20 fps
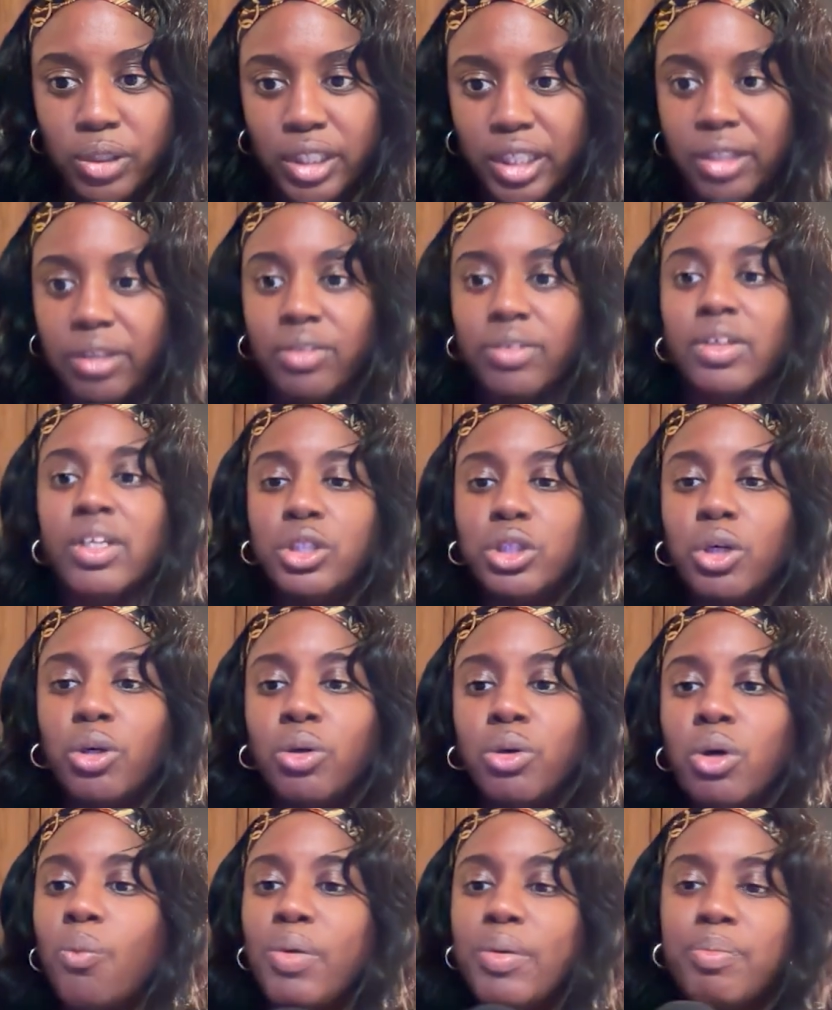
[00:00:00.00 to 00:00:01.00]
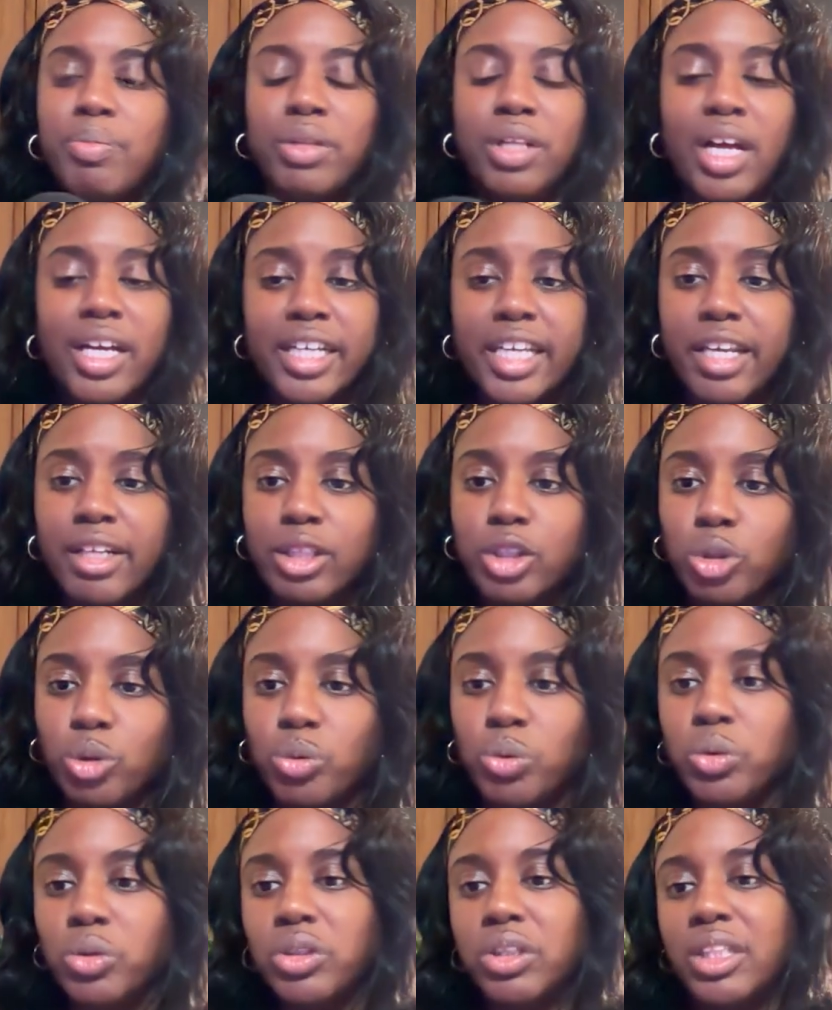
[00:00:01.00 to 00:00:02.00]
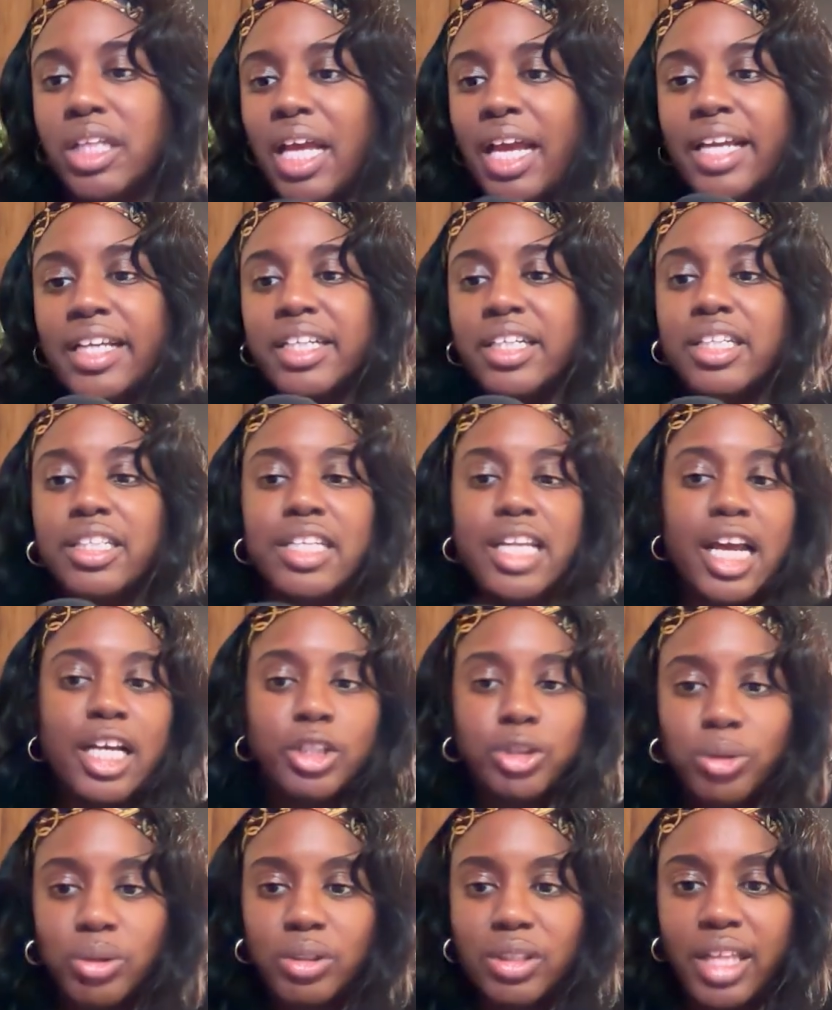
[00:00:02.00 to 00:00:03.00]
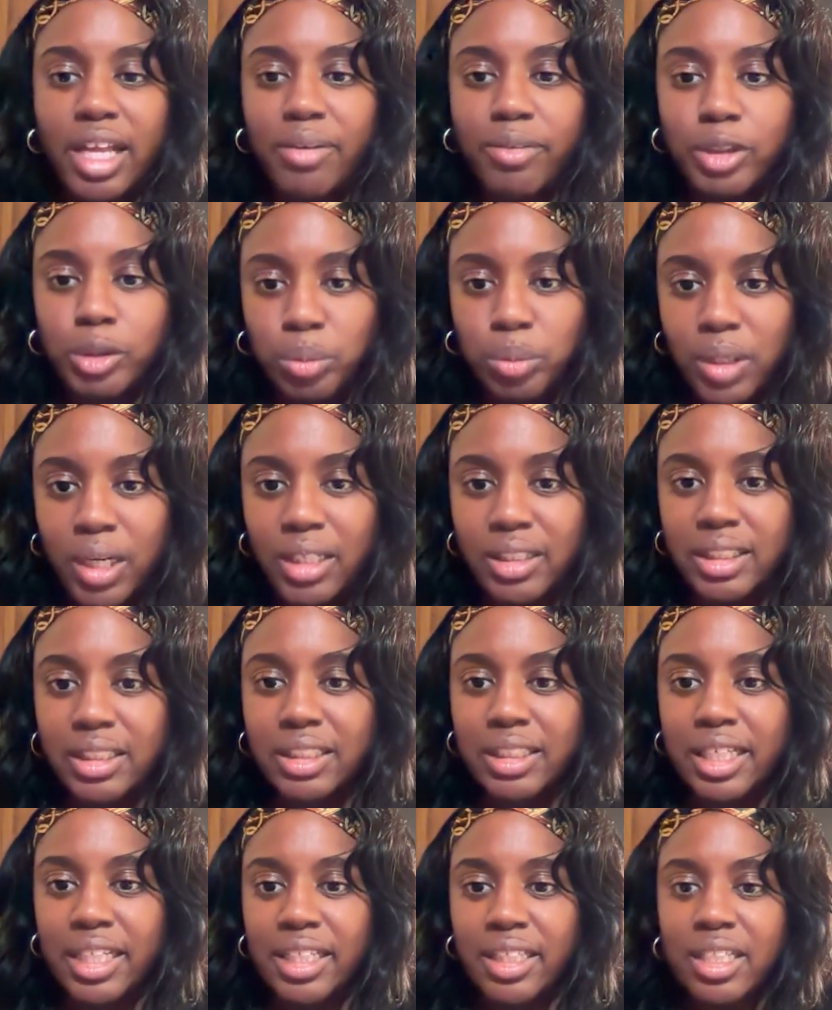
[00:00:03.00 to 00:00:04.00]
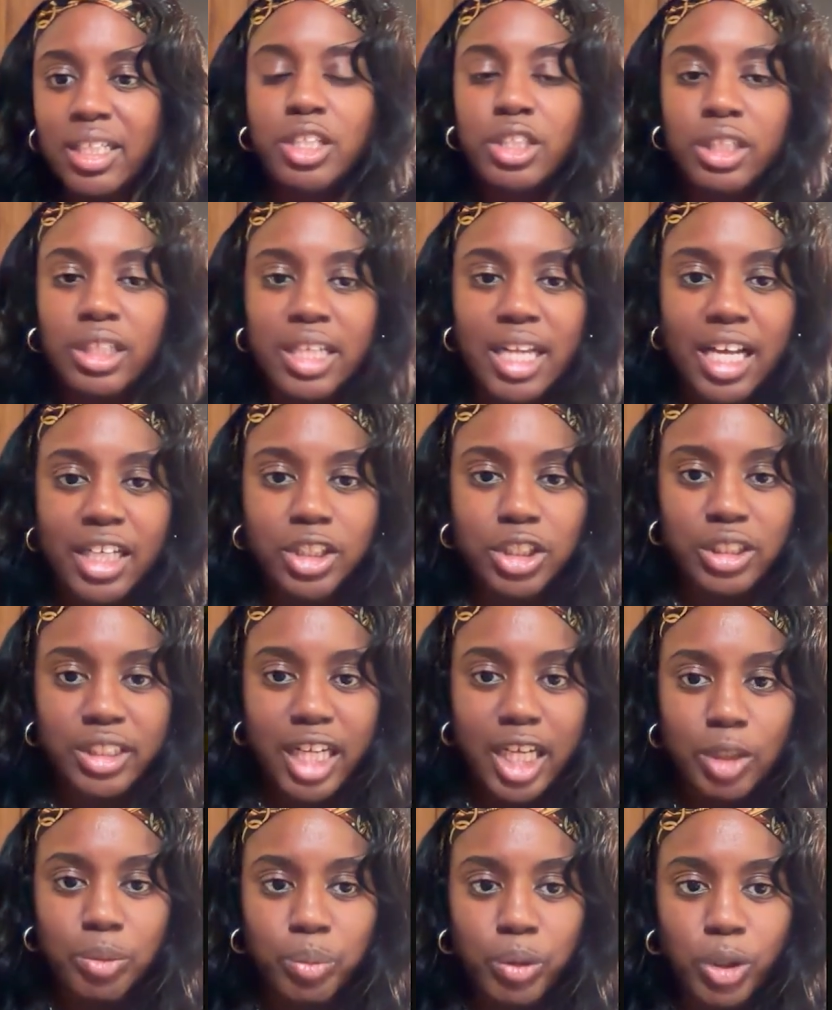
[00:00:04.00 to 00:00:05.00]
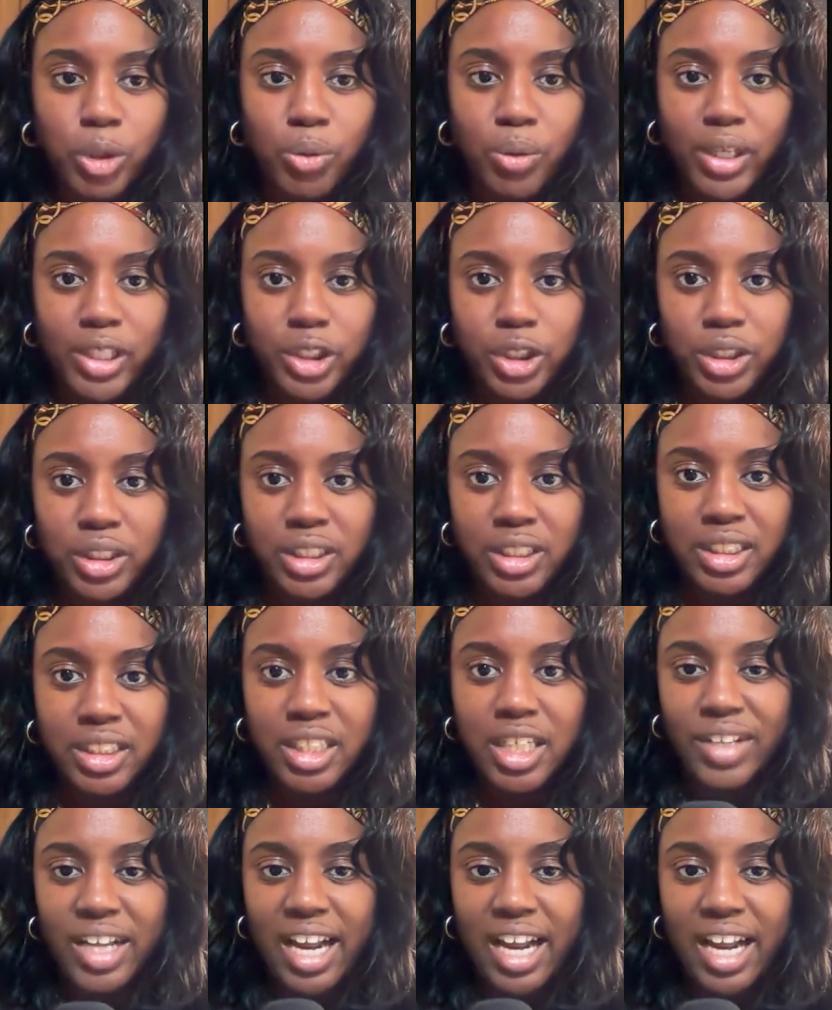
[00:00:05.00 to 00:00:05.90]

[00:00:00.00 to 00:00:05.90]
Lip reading: you. So we plug in tools like natural language processing. You can ask your dashboard questions.